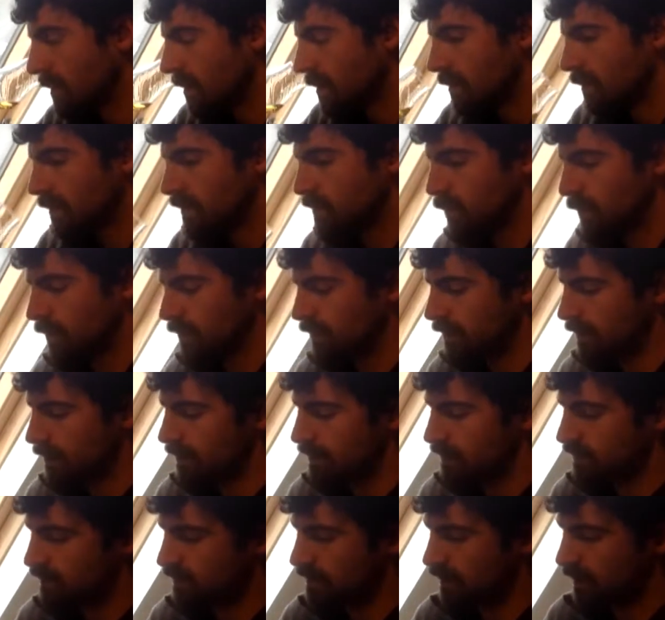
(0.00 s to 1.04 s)
This one
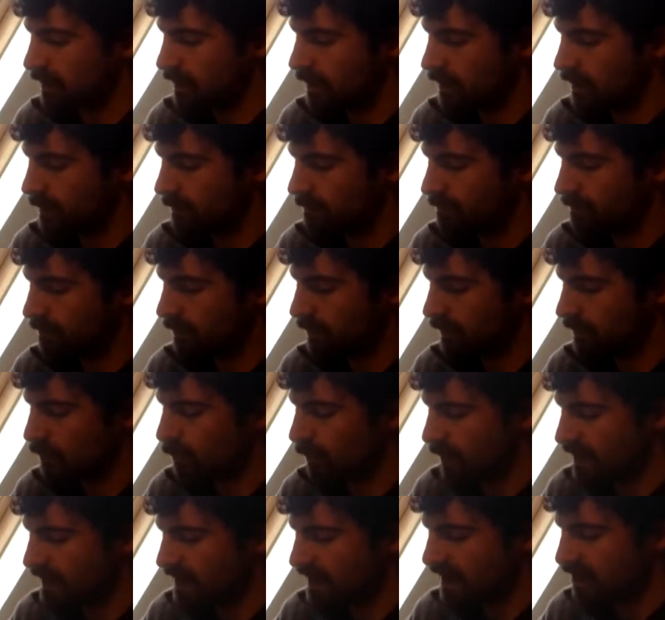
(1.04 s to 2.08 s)
is
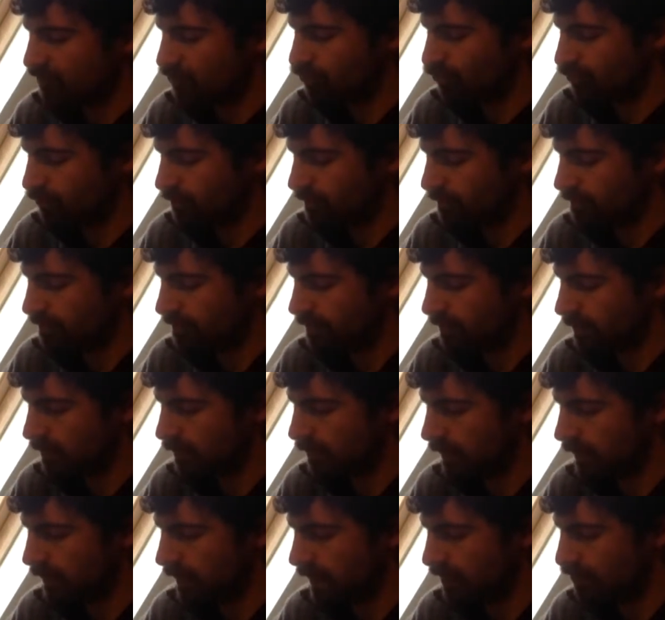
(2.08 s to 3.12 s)
quite natural,
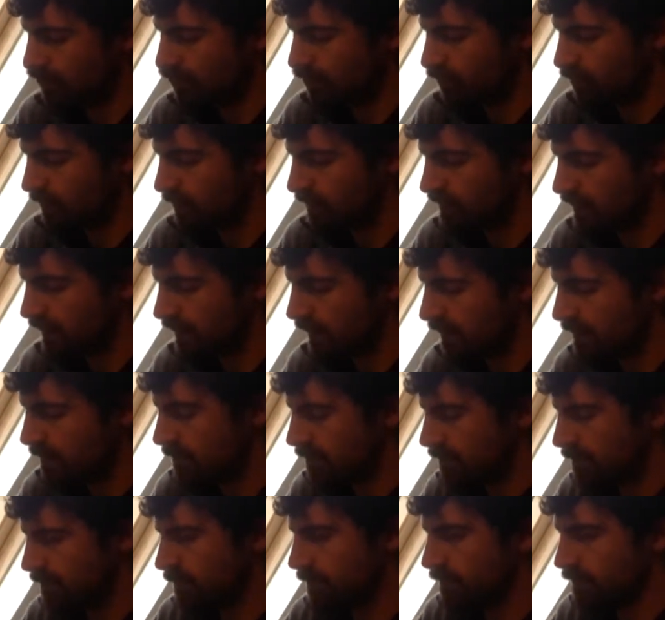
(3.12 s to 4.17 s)
quite a natural whiskey,
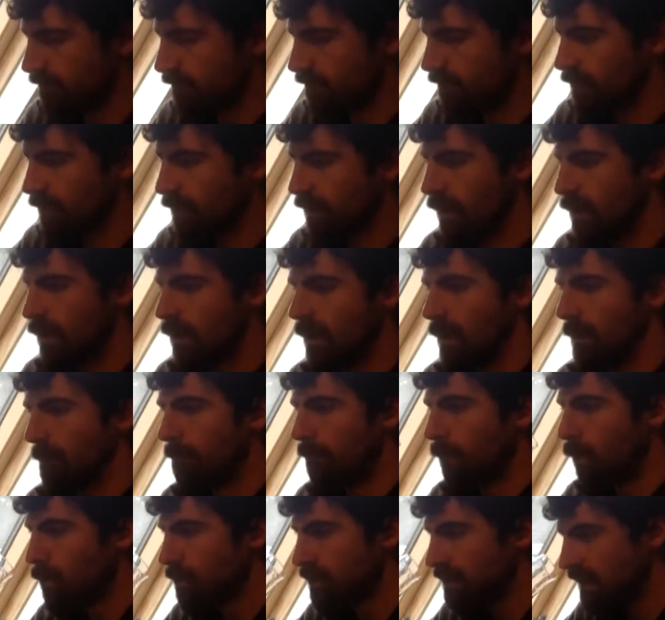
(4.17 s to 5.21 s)

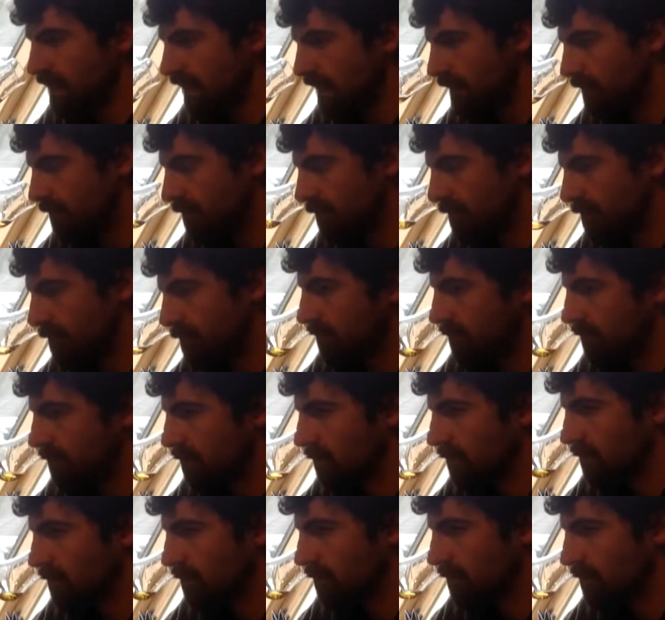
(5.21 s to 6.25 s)
malty.
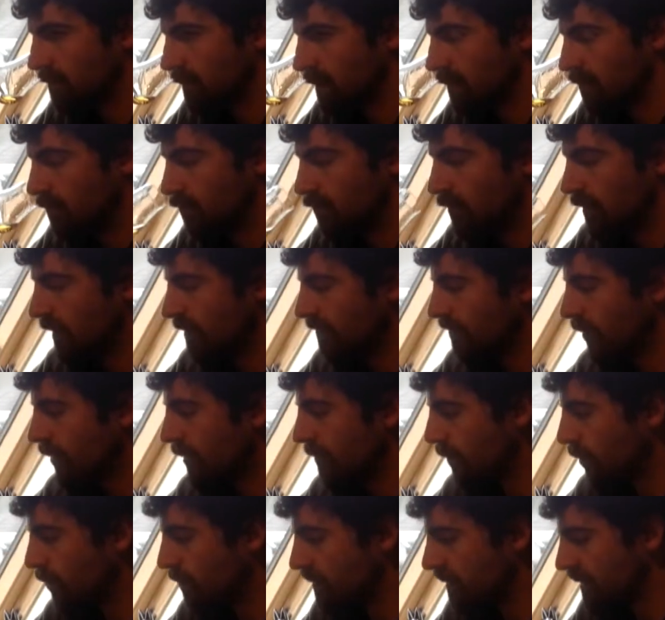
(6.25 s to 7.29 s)
Really very
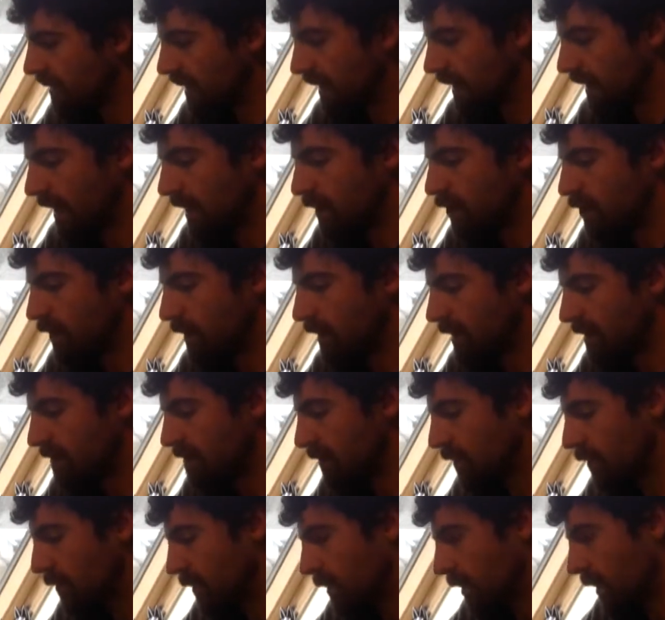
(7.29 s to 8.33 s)
malty, and actually even
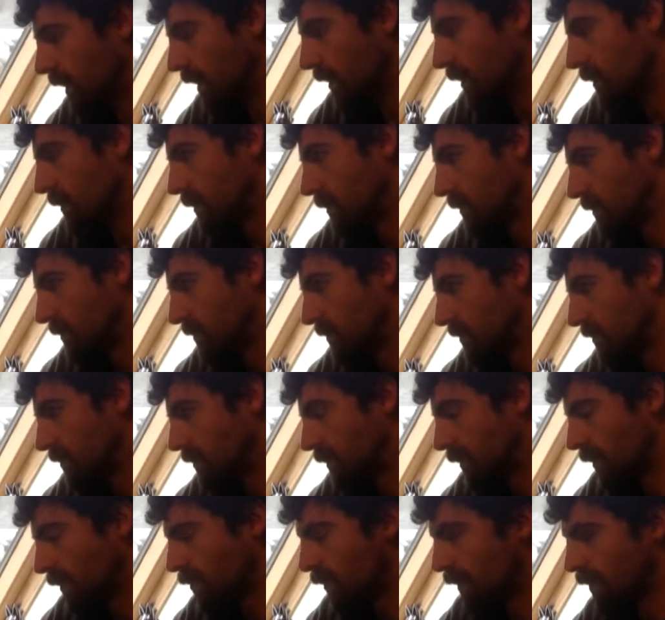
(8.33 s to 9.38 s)
though the colour is
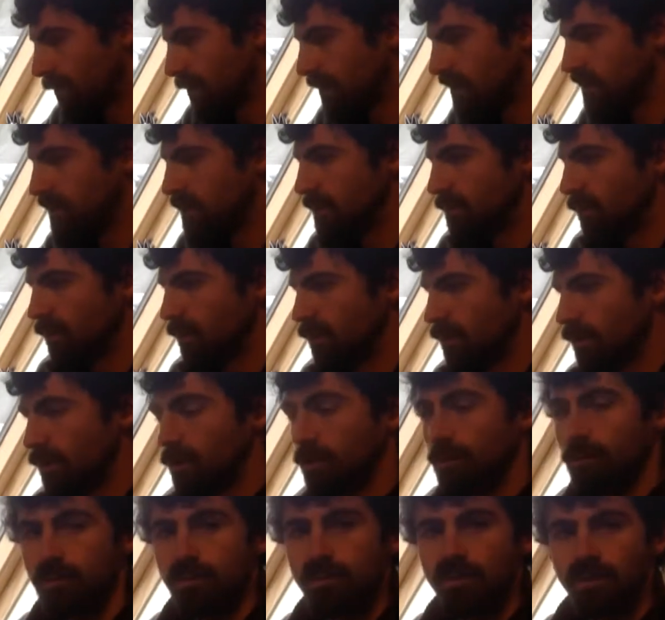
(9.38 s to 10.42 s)
quite reasonable, the
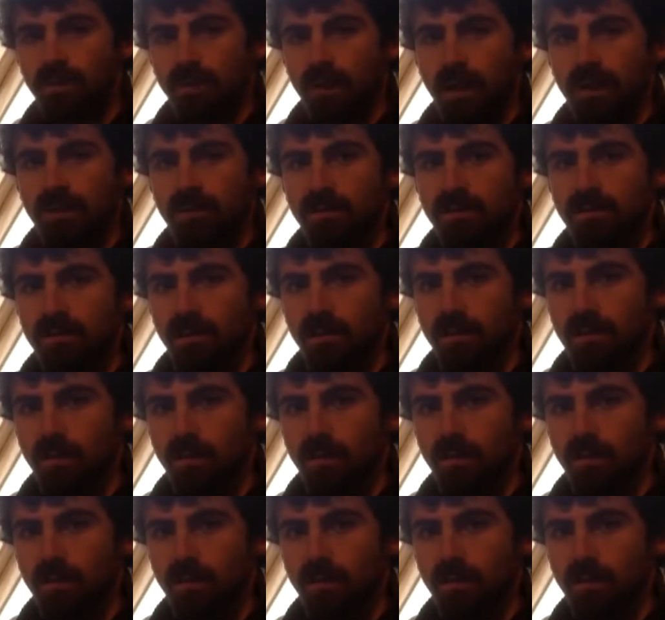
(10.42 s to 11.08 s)
nose suggests that it's